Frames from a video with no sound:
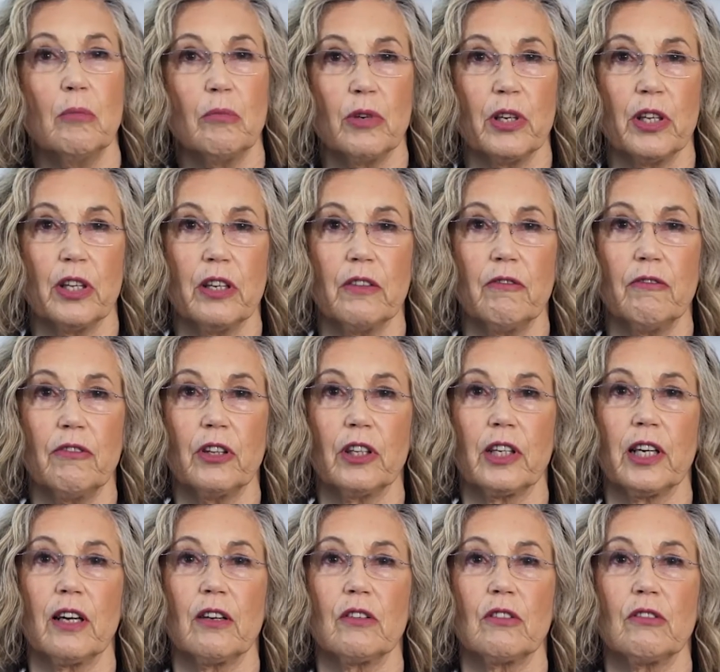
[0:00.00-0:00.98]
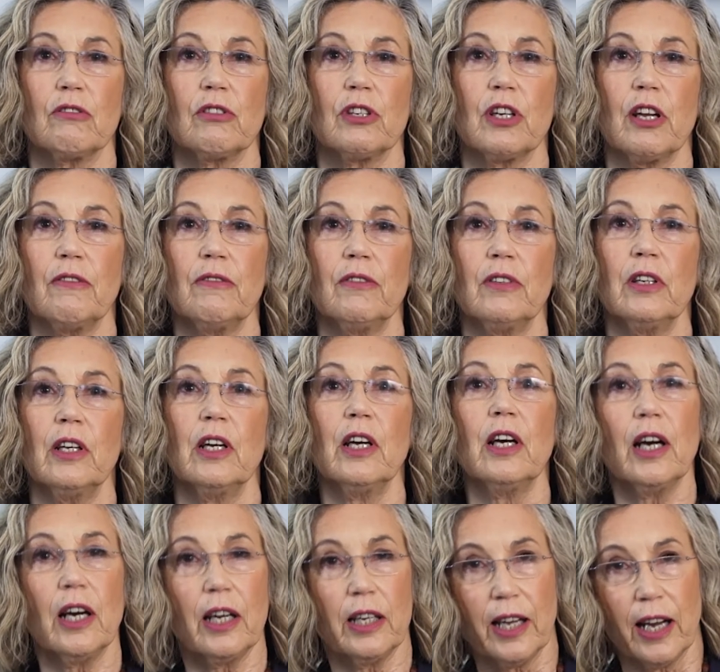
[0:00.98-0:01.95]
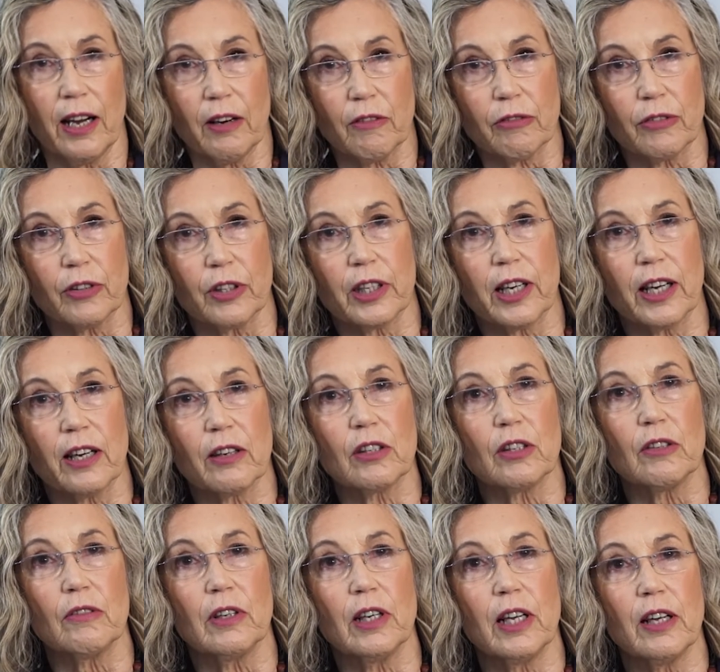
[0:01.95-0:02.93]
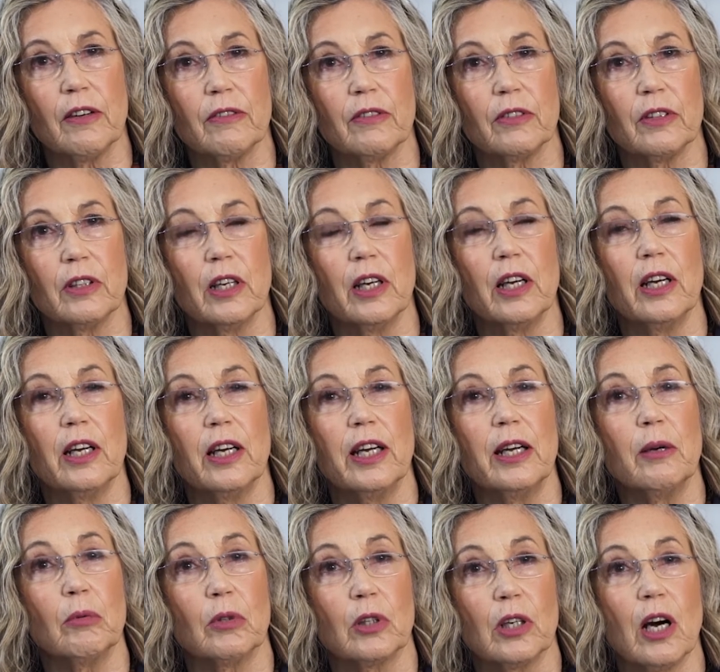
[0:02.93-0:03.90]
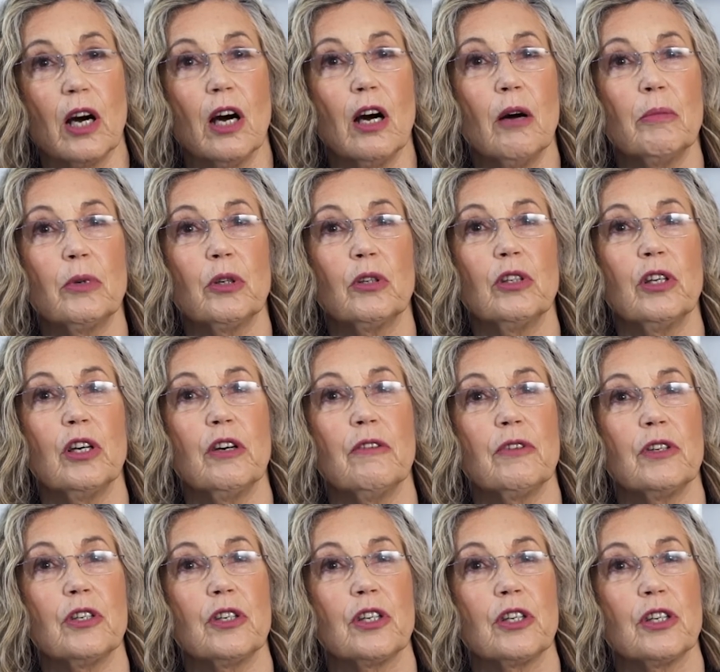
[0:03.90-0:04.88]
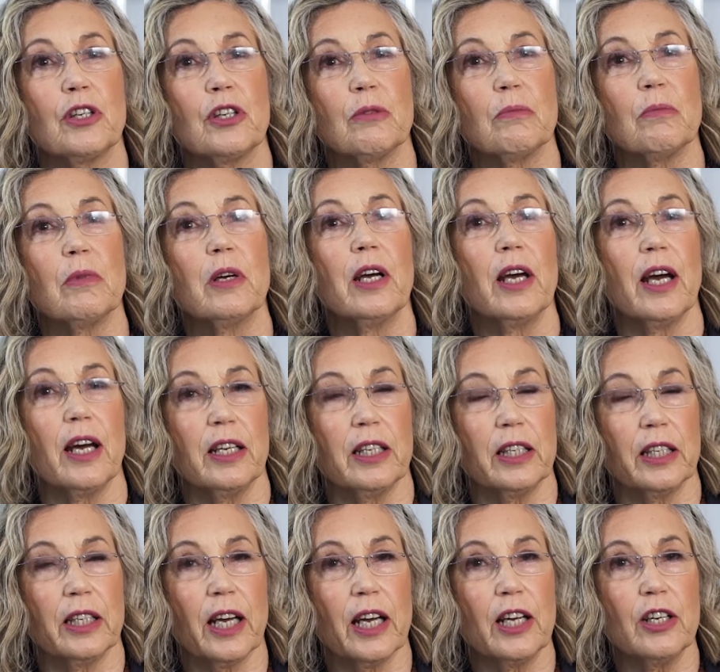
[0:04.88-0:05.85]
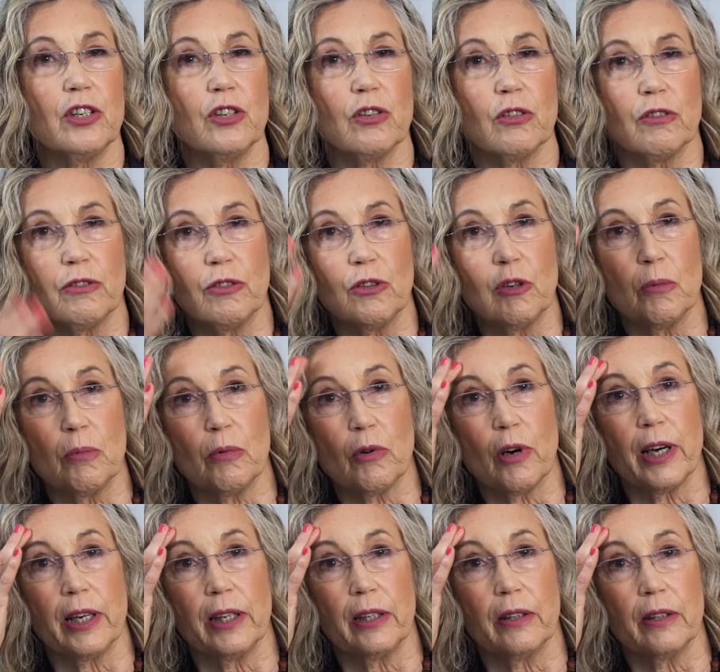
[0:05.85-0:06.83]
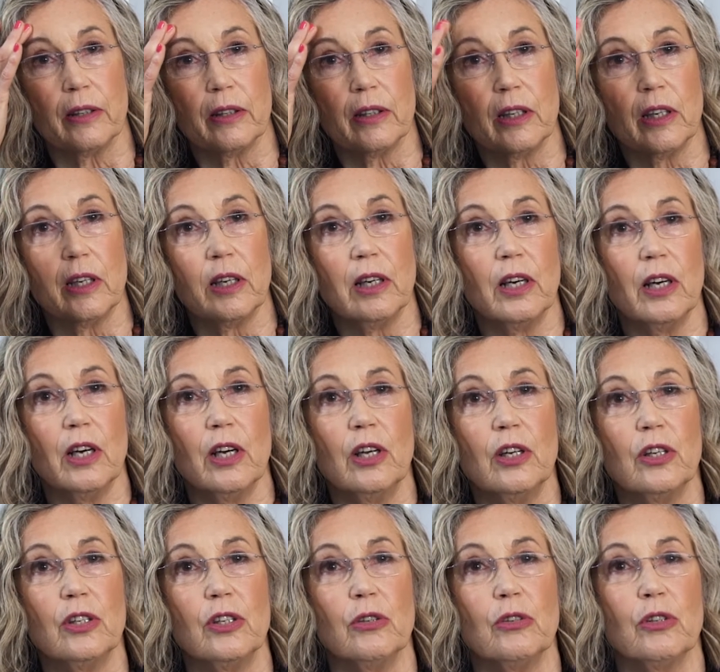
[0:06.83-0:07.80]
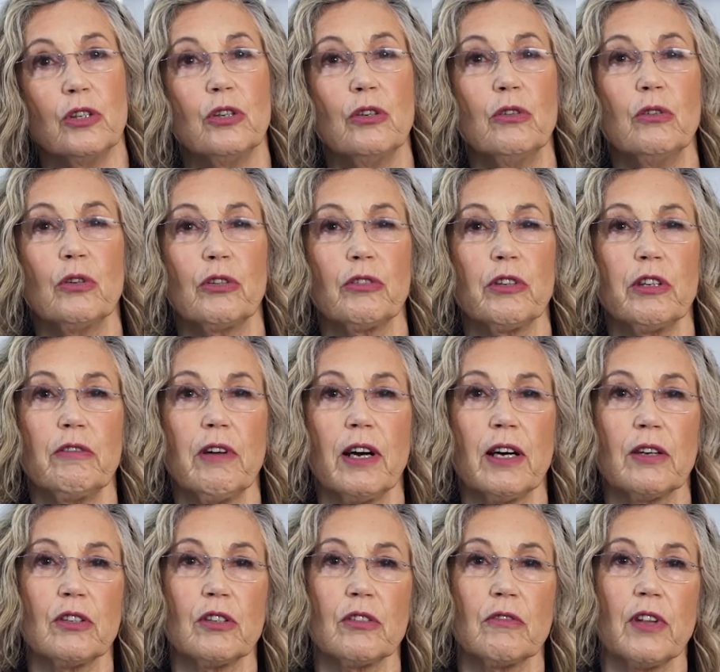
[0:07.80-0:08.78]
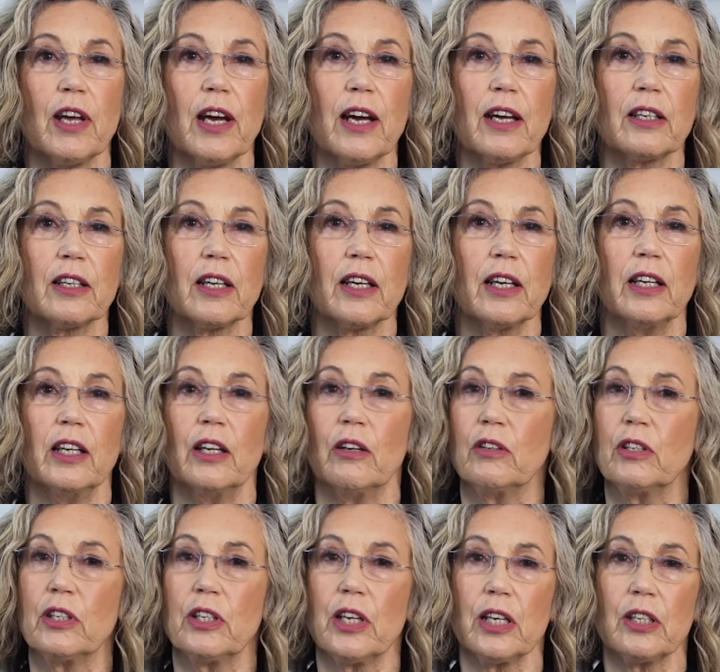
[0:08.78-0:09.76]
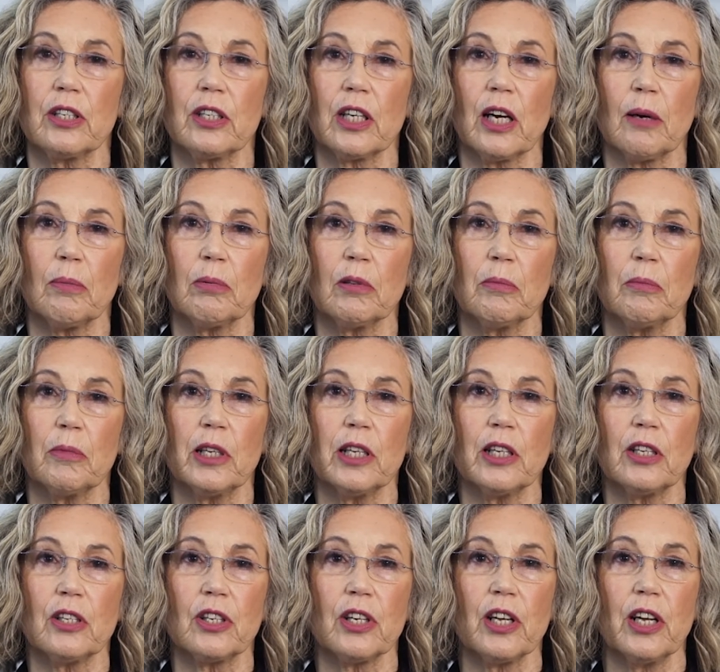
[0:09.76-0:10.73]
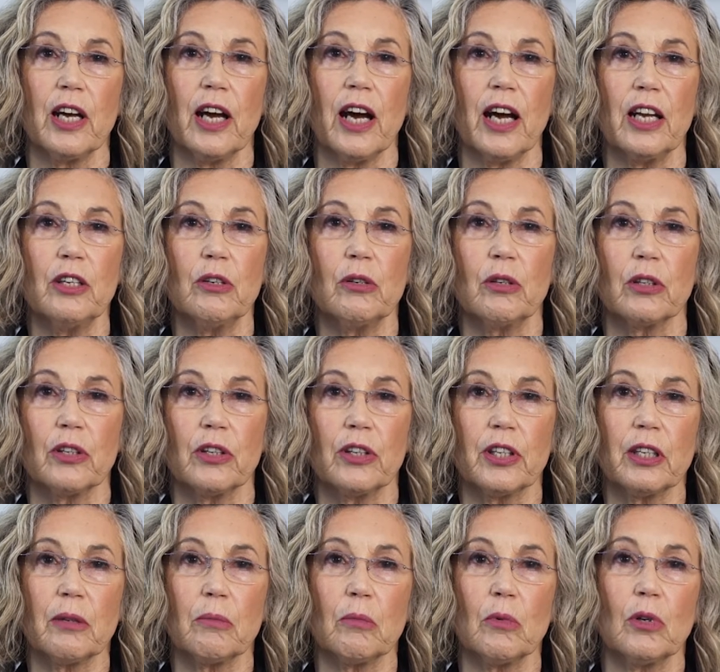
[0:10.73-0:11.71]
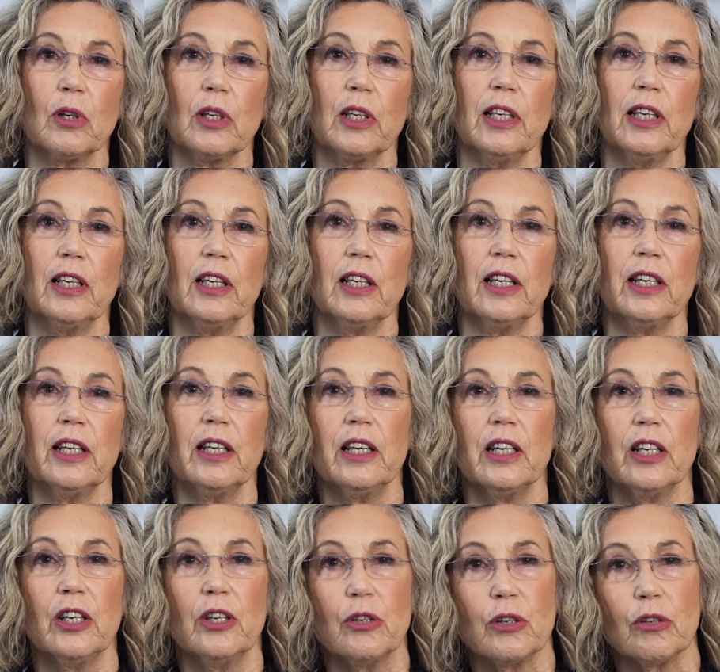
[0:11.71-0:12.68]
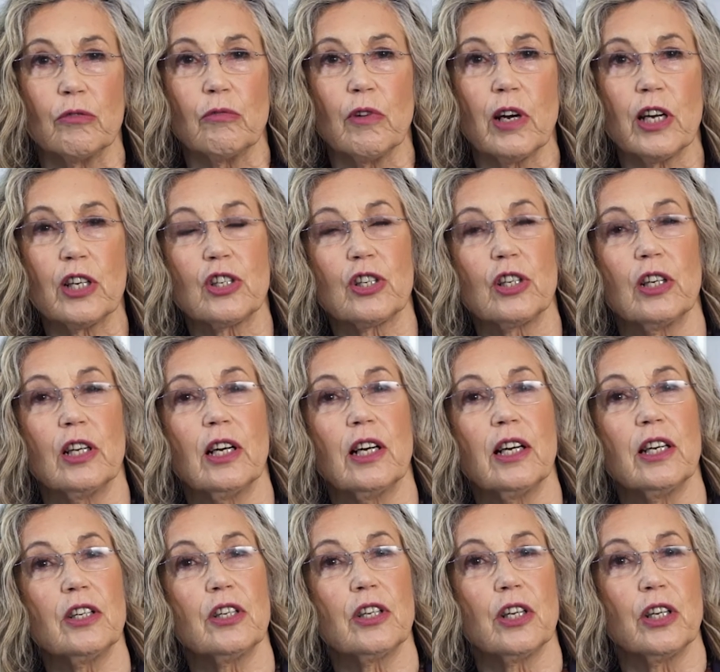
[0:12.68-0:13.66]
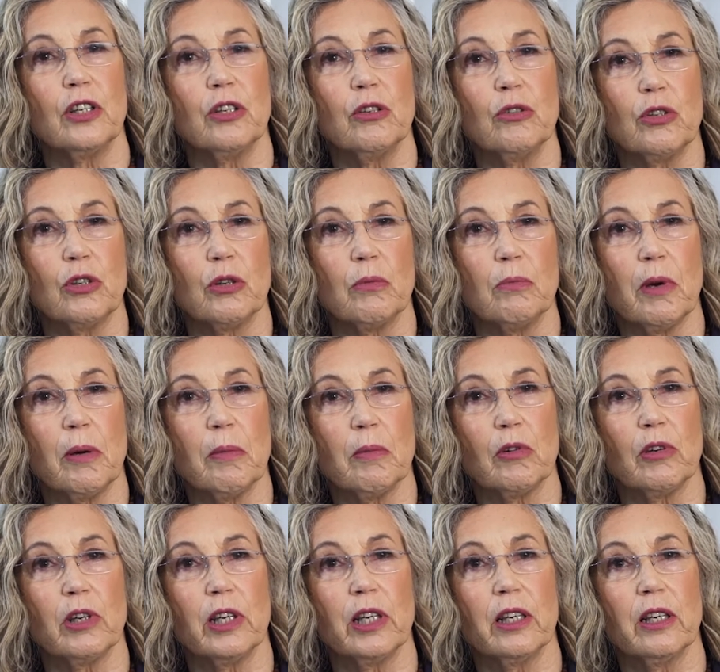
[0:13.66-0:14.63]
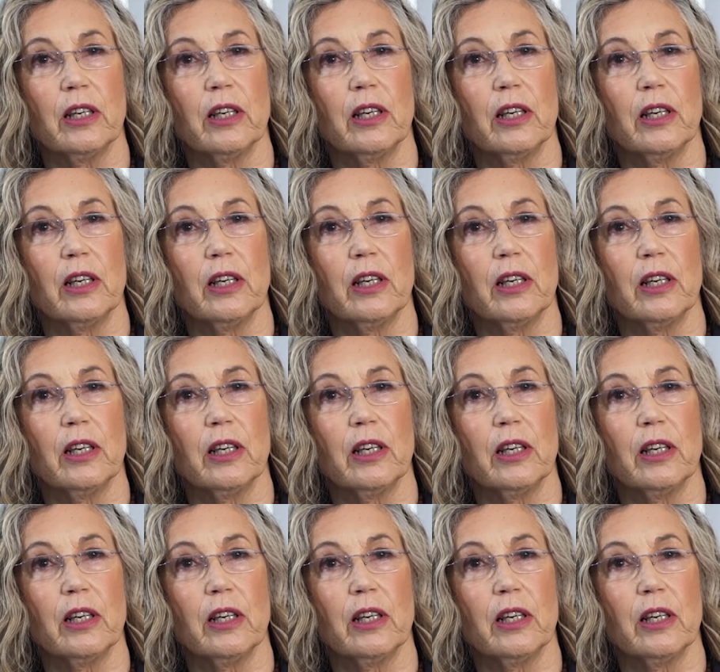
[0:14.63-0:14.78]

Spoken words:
Breathe in for the count of 7 and out for the count of 11. It will calm your nervous system and engage your forebrain. Do 2 or 3 rounds of that. It only takes a couple of minutes and you can think more clearly, you can rationalize and use your memory.